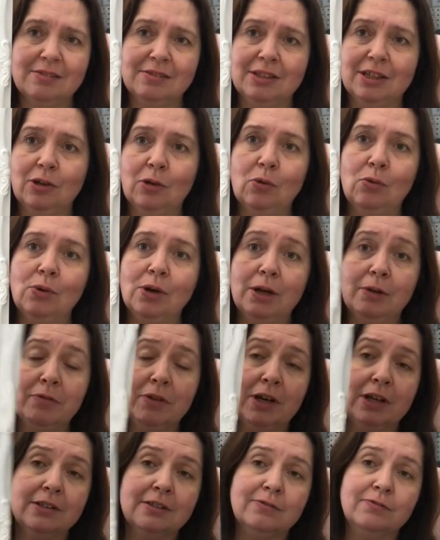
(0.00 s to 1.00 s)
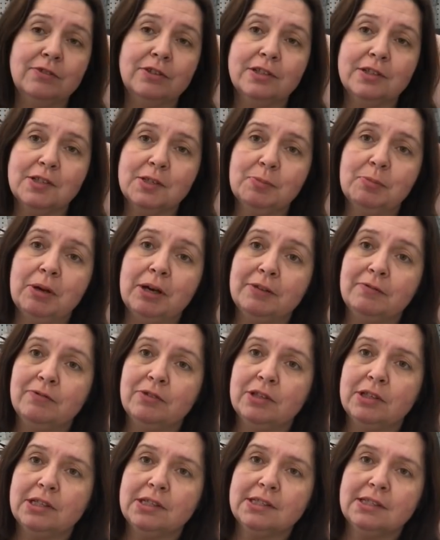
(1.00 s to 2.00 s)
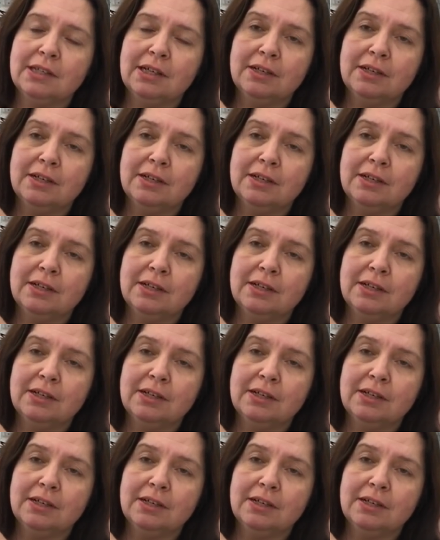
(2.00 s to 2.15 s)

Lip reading: I was like, oh, I've got to find a spot for this.